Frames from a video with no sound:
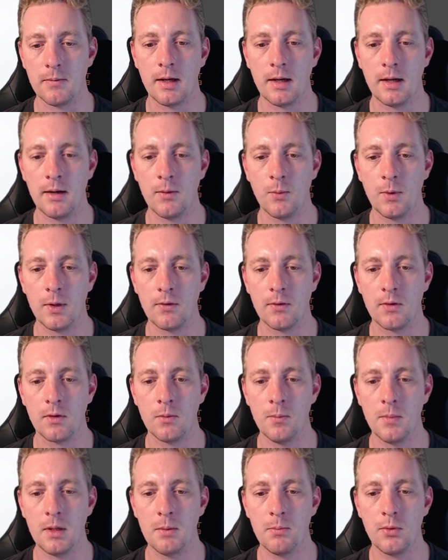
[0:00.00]
And once the
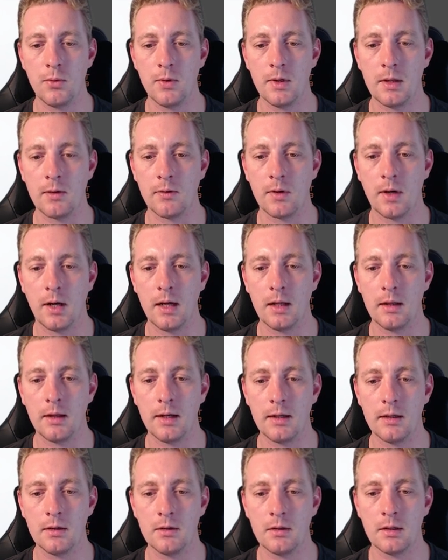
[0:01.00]
midpoint is
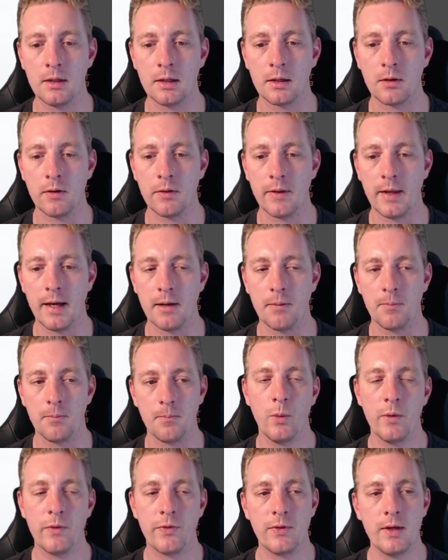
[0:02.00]
highlighted, click on that.
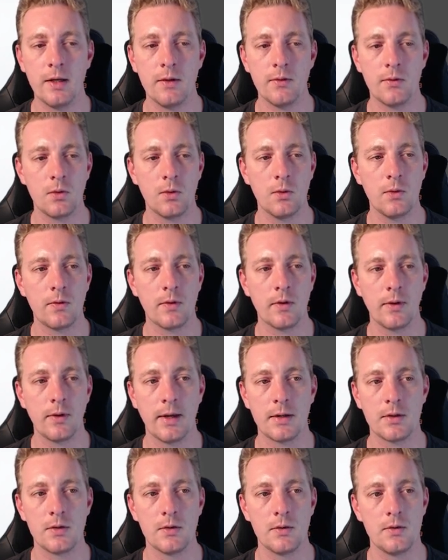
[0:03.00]
With these two
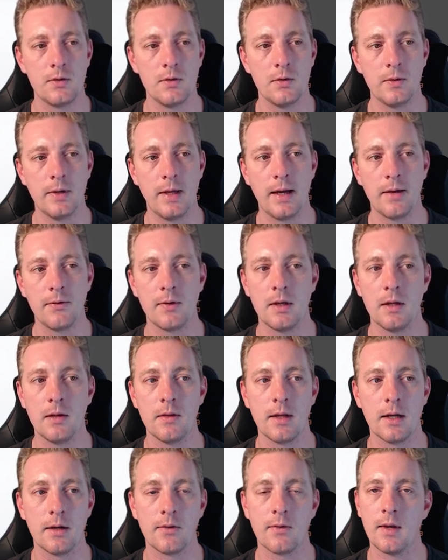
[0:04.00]
selections, you'll now see
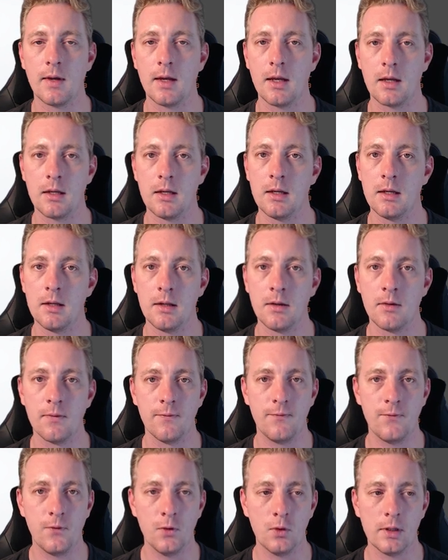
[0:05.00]
that it's saying it is
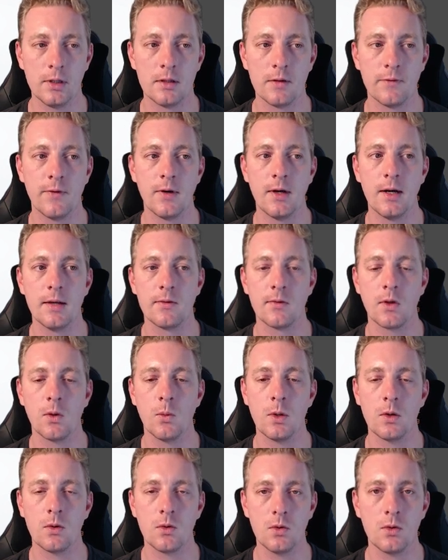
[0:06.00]
fully defined. So
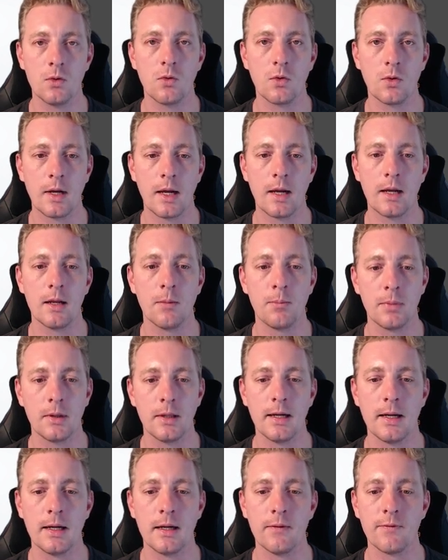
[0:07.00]
we could create a
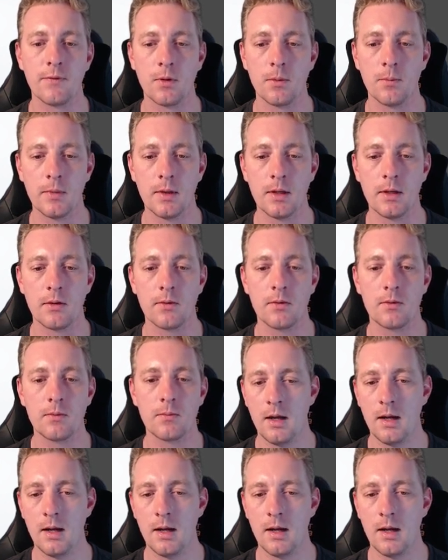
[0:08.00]
plane from this.